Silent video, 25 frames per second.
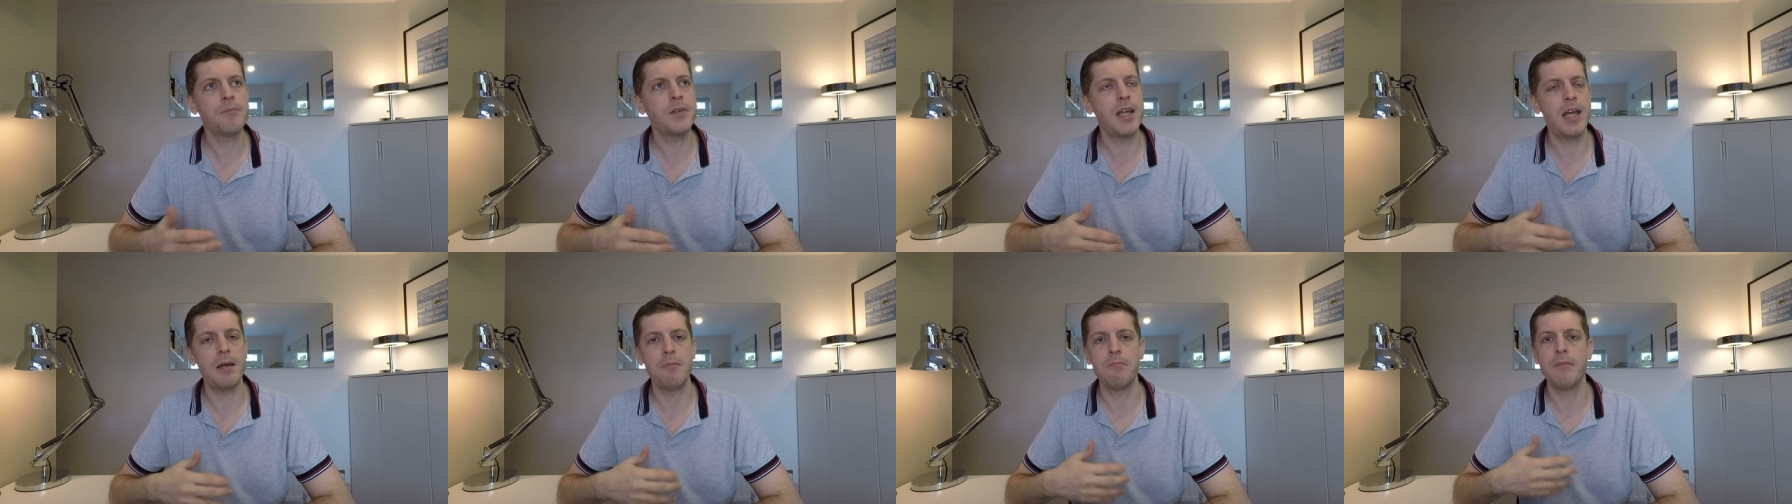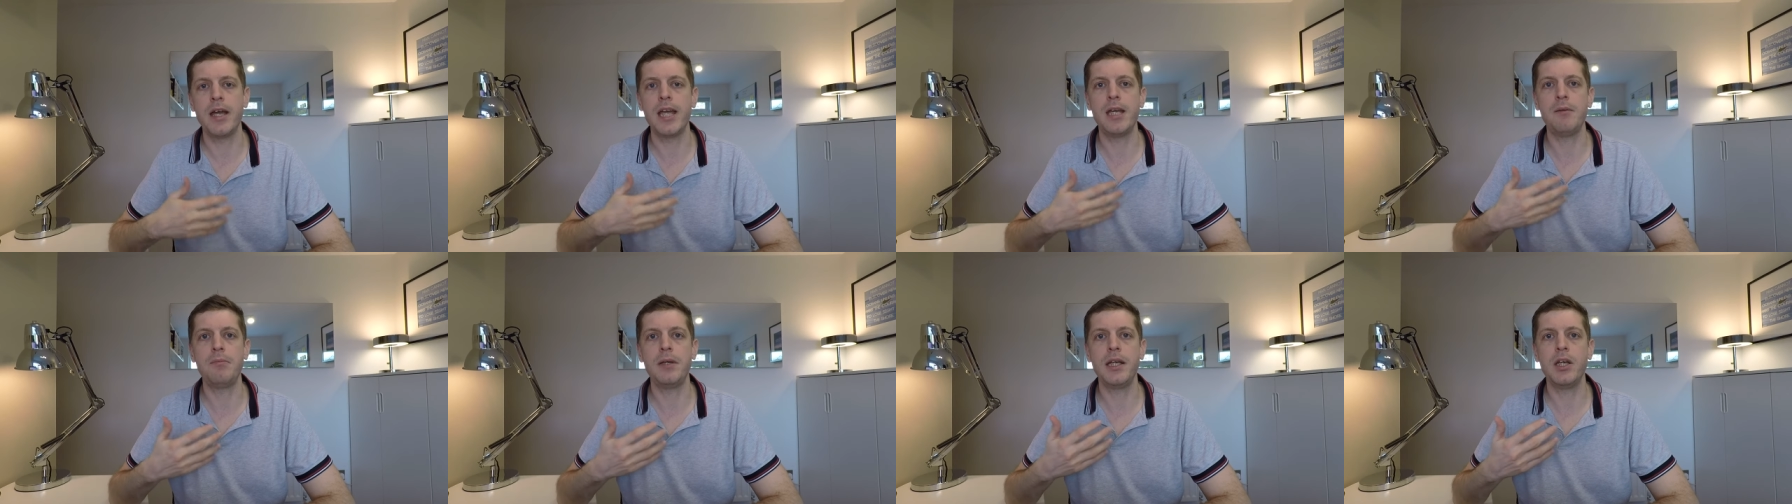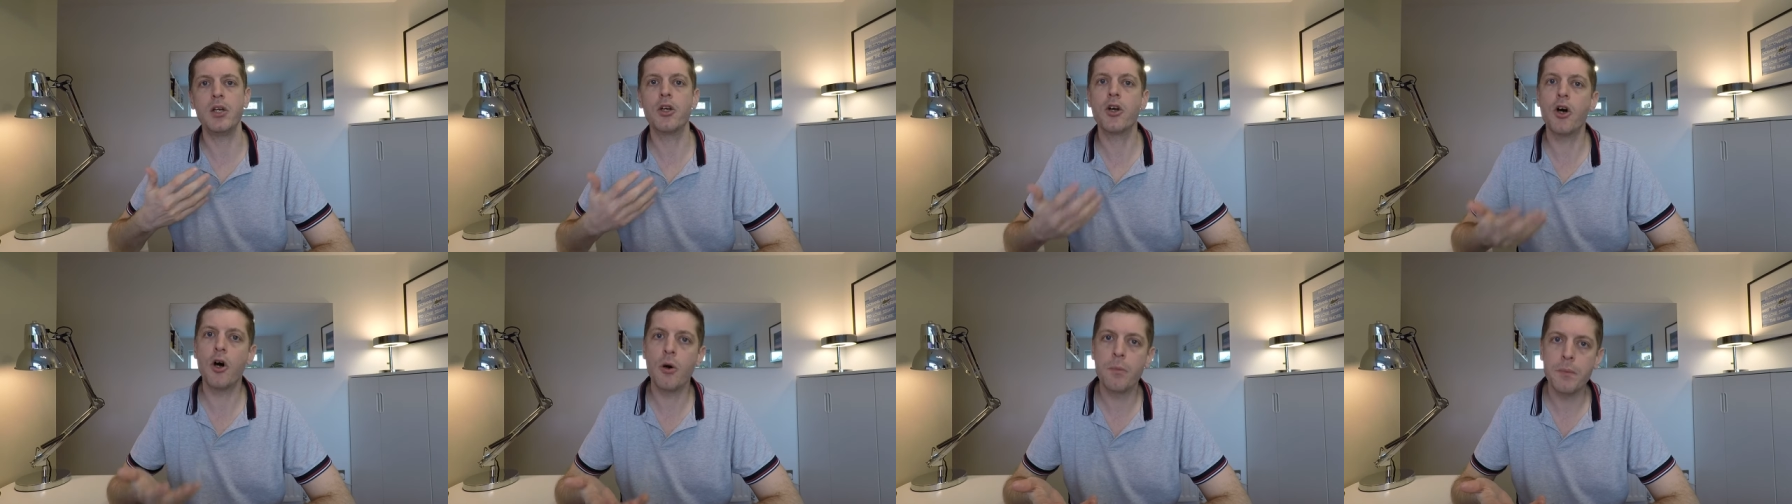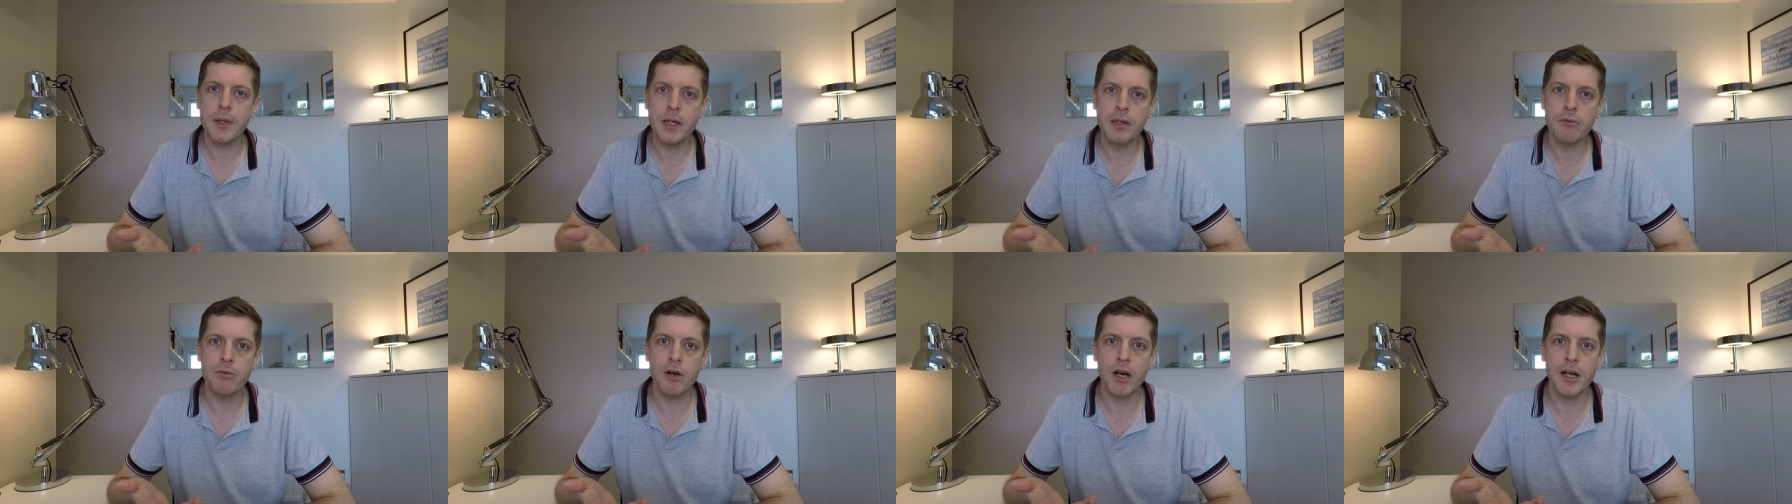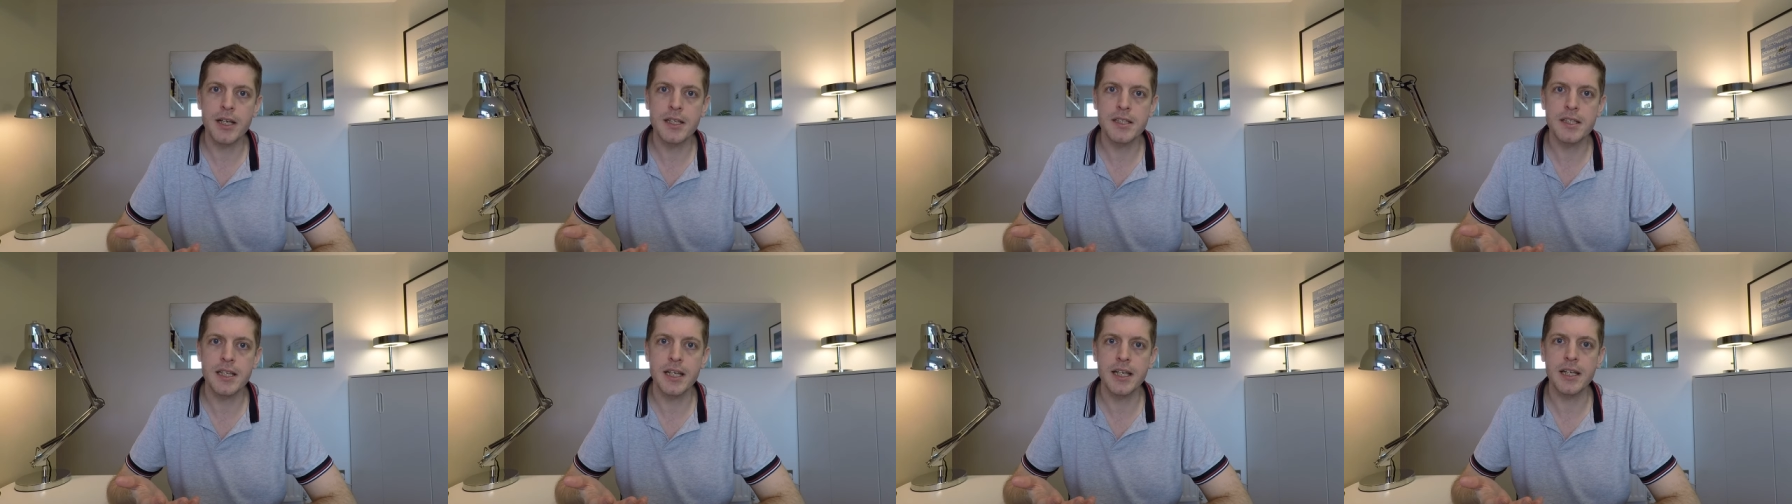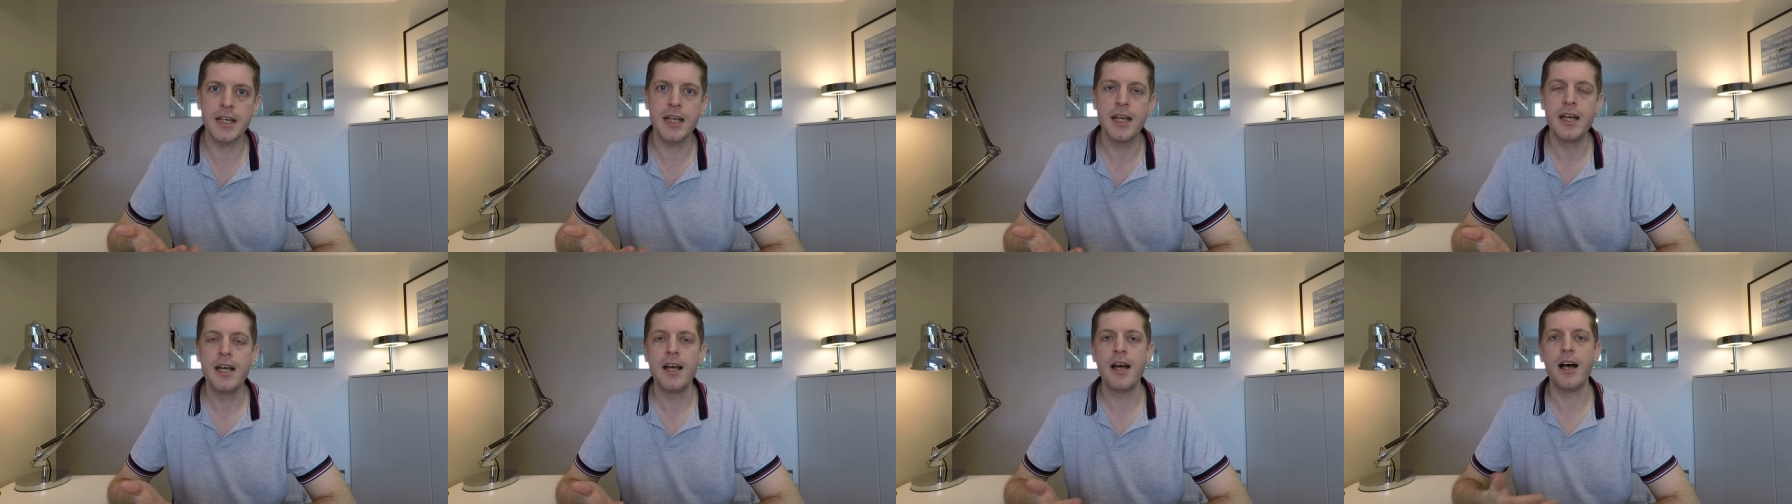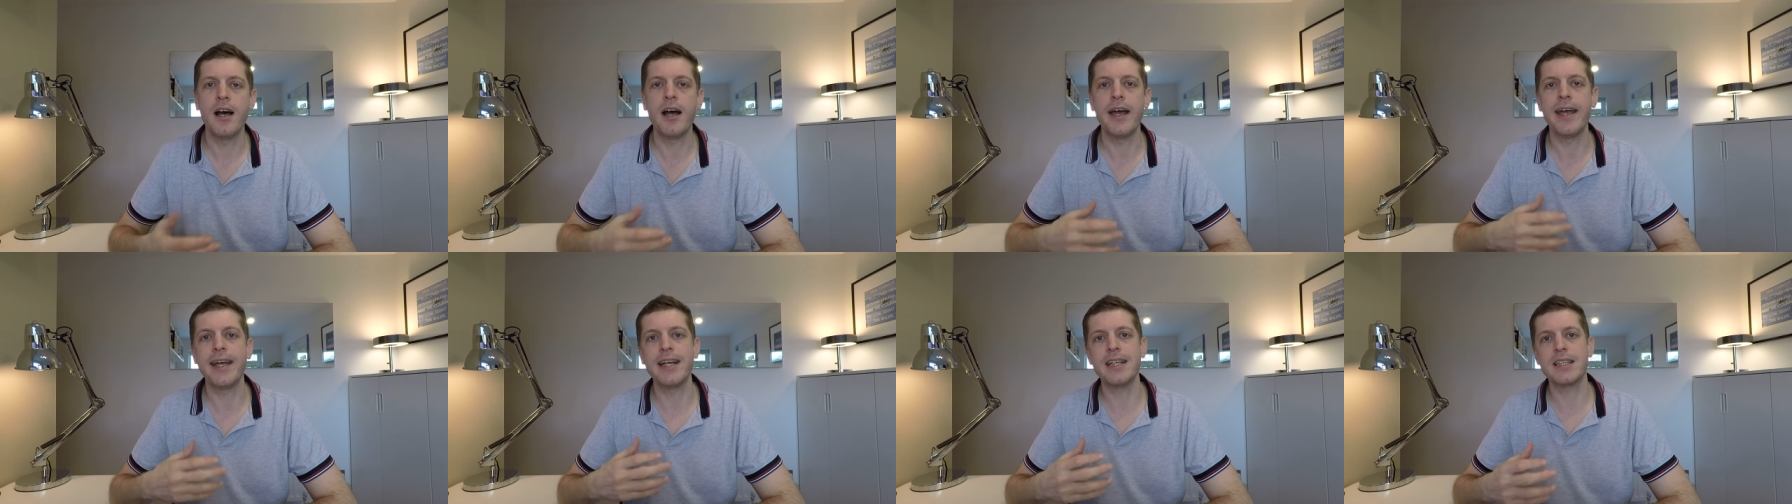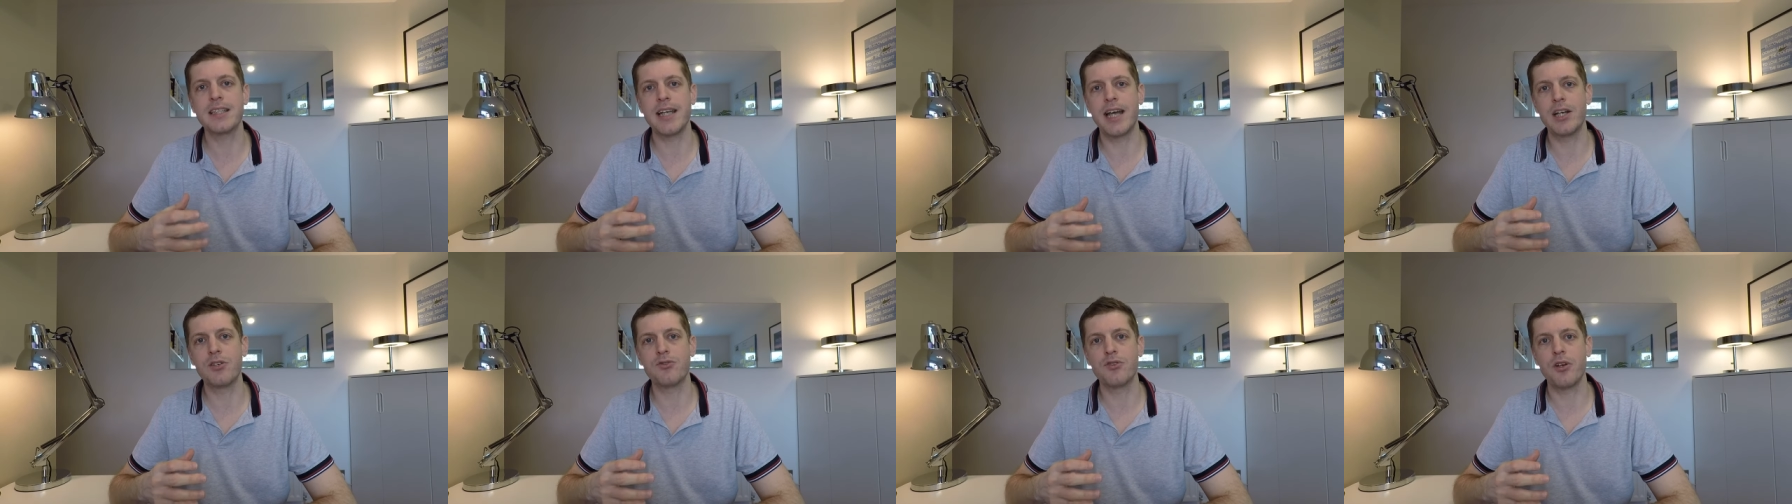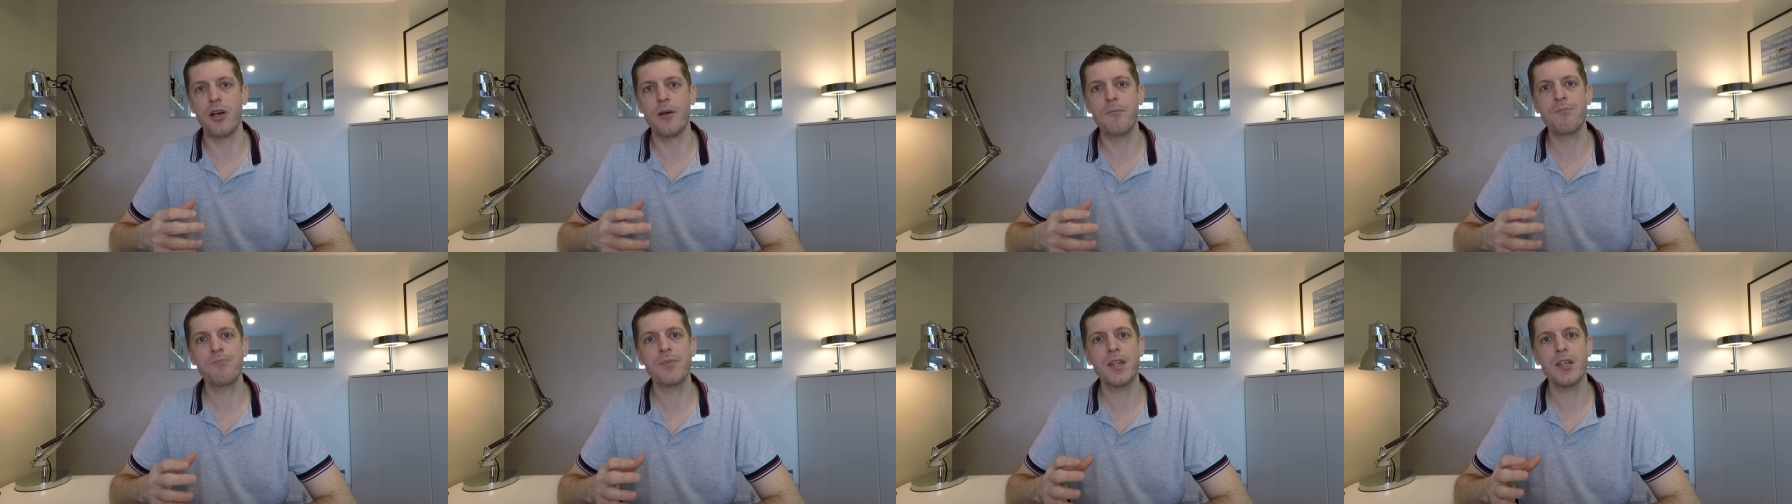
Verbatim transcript: it may be copywriting, uh, et cetera.